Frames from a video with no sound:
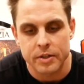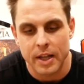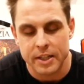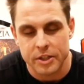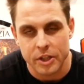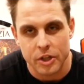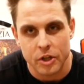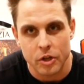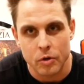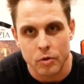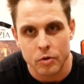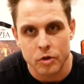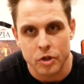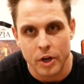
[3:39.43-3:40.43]
That's a
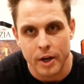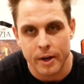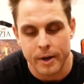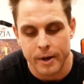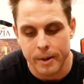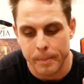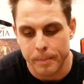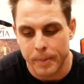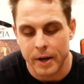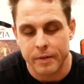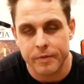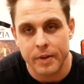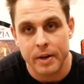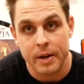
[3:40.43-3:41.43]
huge
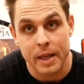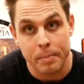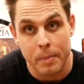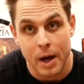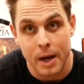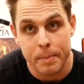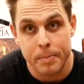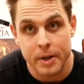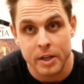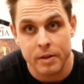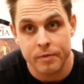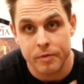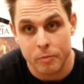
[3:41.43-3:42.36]
benefit, in my opinion,